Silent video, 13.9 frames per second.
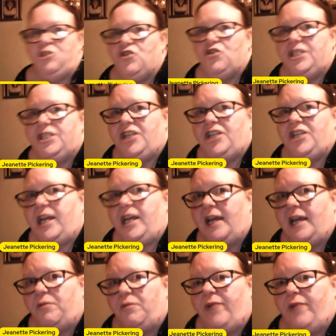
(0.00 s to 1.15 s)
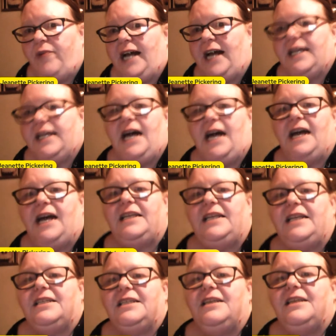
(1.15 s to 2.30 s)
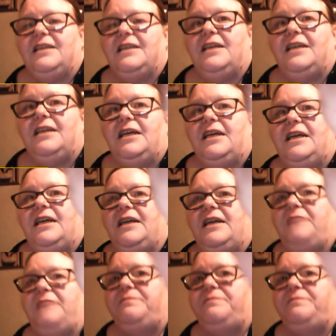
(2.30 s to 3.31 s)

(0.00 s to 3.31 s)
going to take camera around, guys. Yeah,